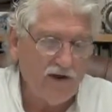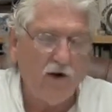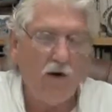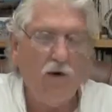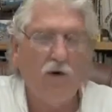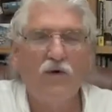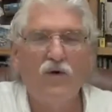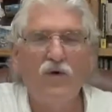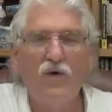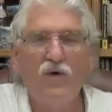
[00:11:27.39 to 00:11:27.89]

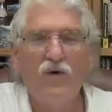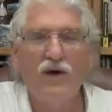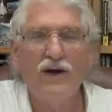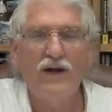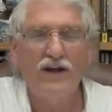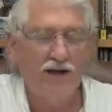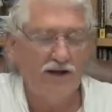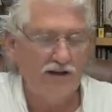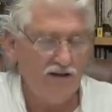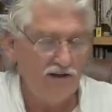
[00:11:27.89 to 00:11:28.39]
Oh,
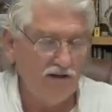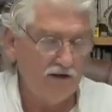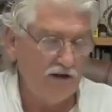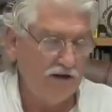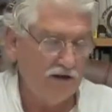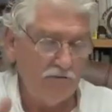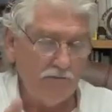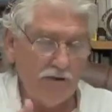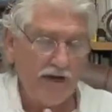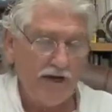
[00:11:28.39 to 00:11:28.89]
quit it. You
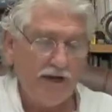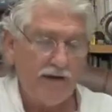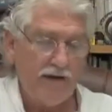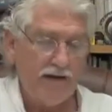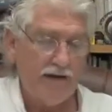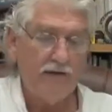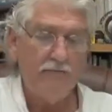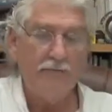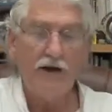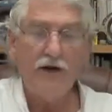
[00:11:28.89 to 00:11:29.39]
didn't
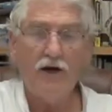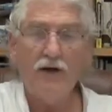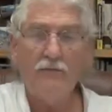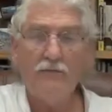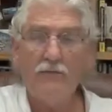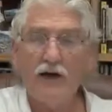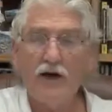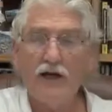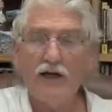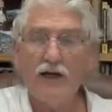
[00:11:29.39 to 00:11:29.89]
need to be on
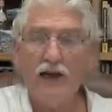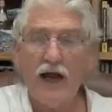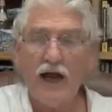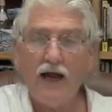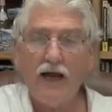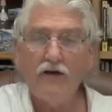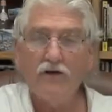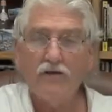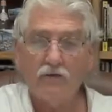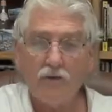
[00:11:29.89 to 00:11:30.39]
American
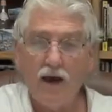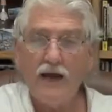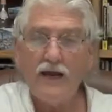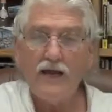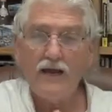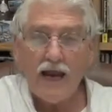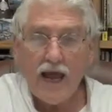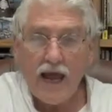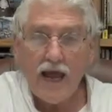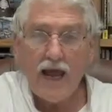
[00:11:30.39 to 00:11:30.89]
Idol
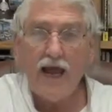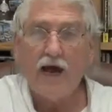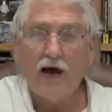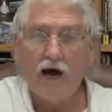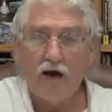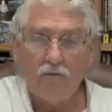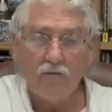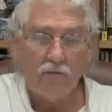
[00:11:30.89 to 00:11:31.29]
right now.